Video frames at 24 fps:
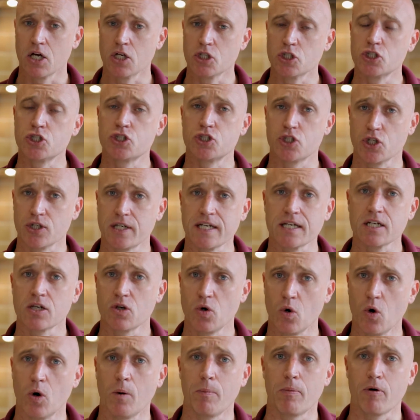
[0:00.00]
should
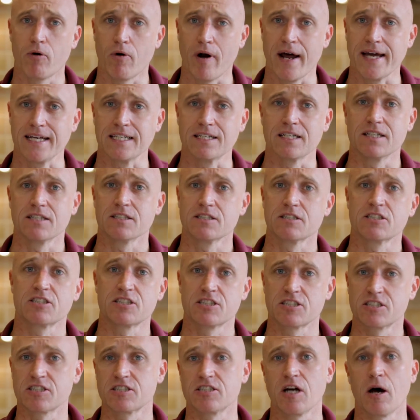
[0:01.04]
incorporate
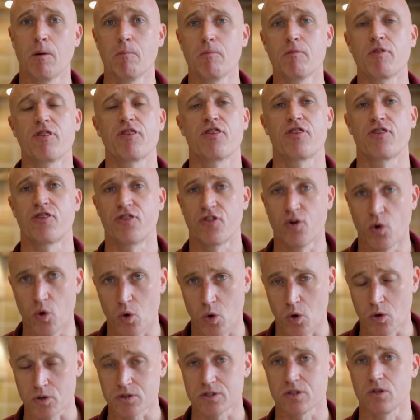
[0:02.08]
some
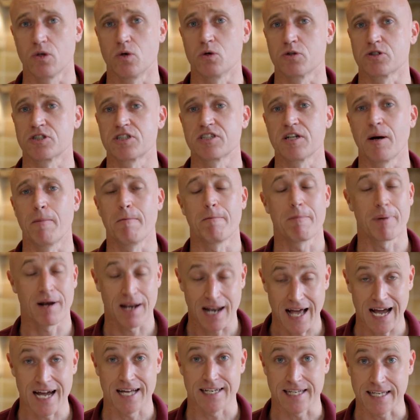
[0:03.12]
thought or some
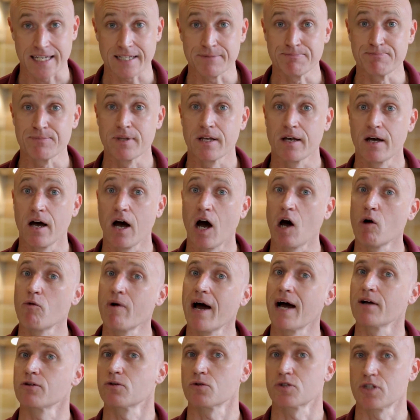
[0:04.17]
planning
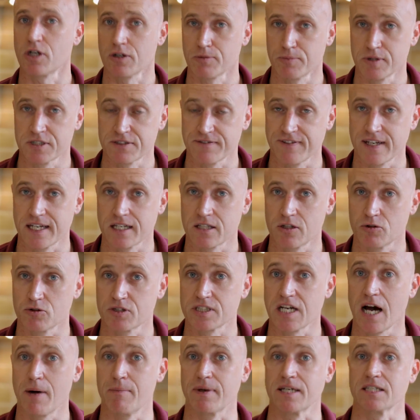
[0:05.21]
around autonomous vehicles
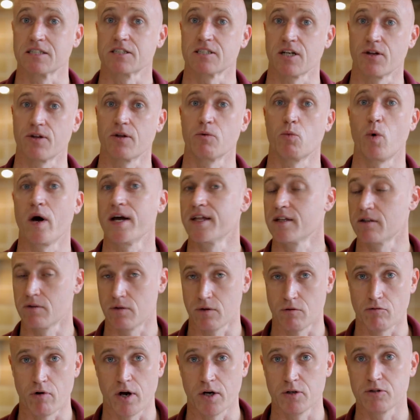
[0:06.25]
coming. So the way that
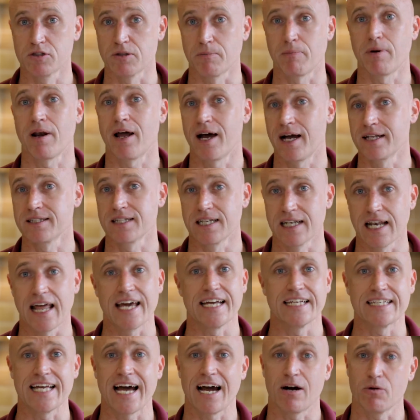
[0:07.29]
the roads are planned and
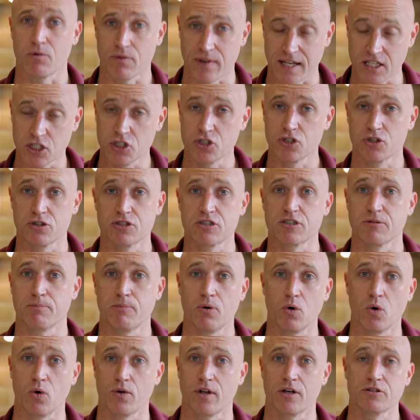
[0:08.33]
laid out, they should
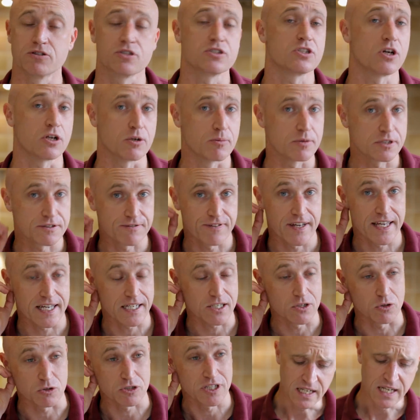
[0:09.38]
support those autonomous
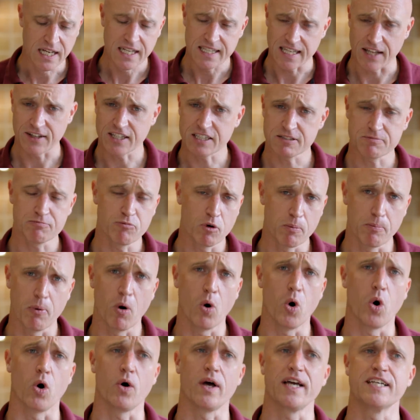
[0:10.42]
vehicles. Now this
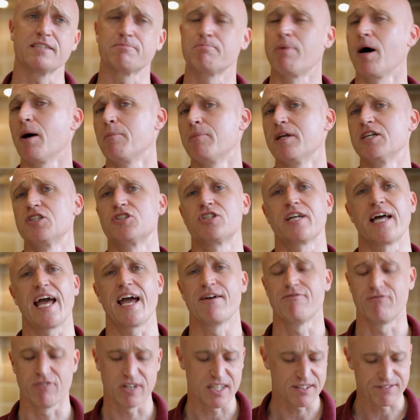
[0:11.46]
report is published
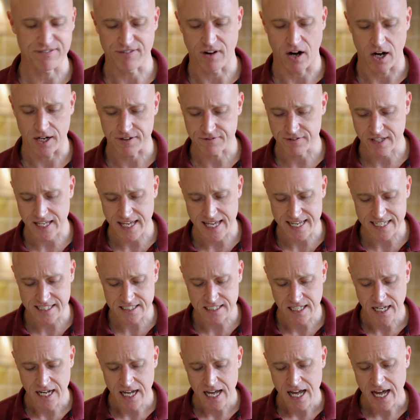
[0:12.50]
every five
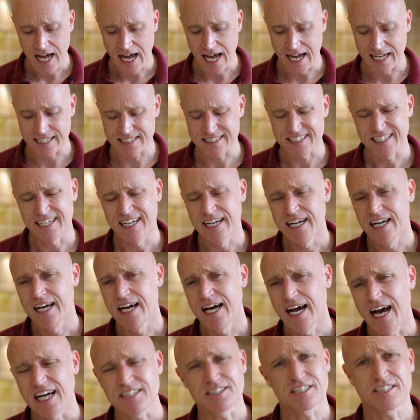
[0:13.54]
years. And
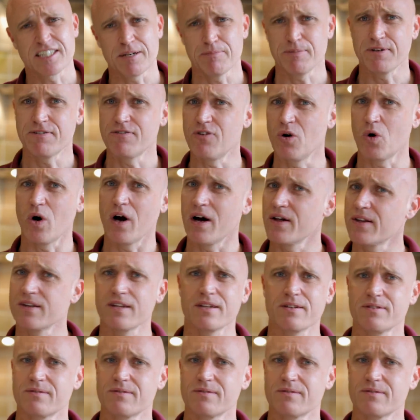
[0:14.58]
as I said before,